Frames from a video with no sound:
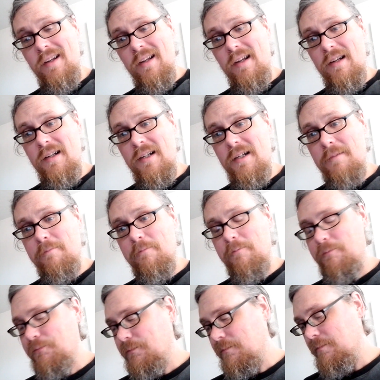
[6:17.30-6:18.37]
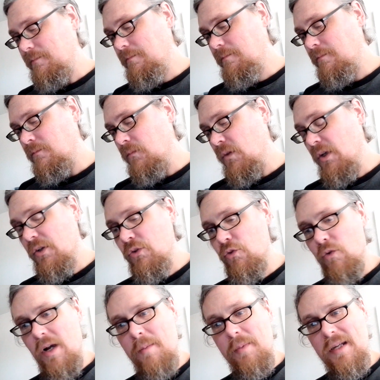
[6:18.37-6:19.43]

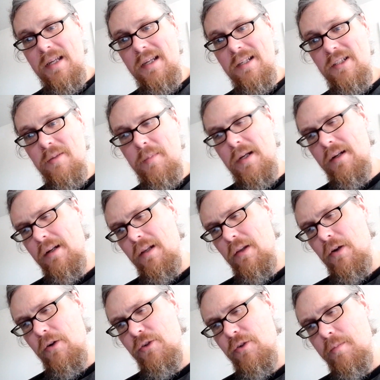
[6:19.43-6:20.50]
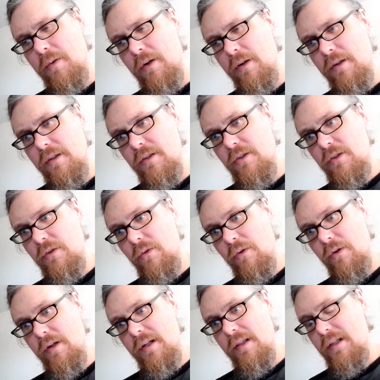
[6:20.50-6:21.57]
a hint about a larger part of the
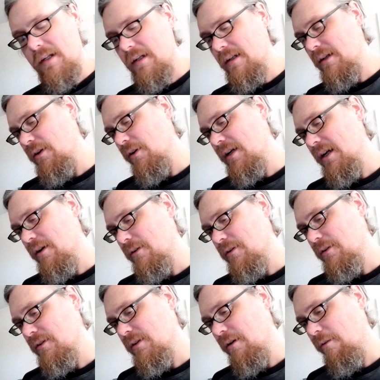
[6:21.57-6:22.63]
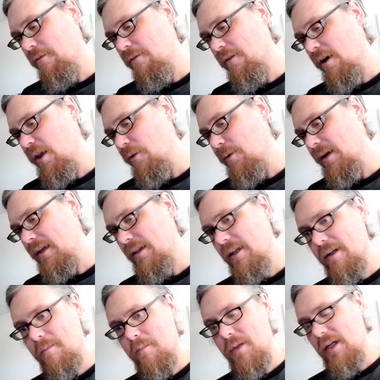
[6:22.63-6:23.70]
story, and then your characters start following
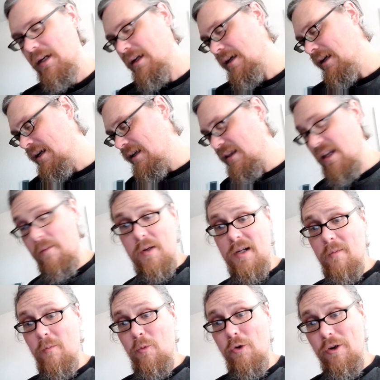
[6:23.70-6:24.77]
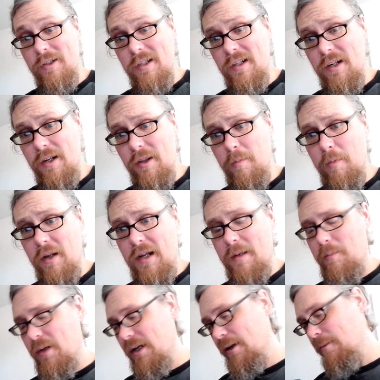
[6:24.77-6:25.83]
them, and they become worked into the
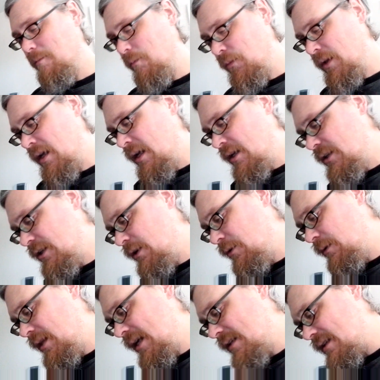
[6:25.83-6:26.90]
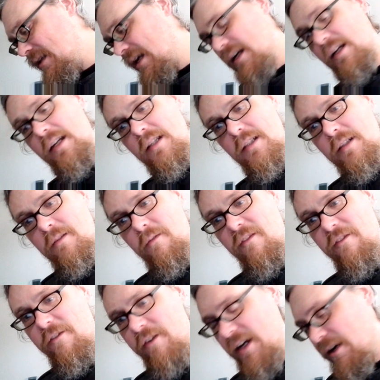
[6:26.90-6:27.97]
plot better. So that's that. It's
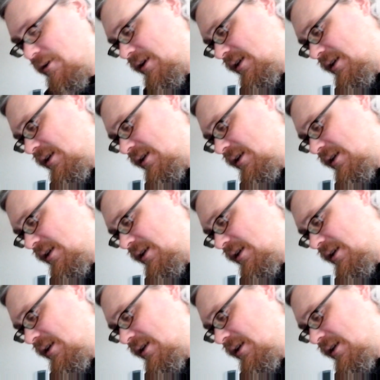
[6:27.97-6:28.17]
very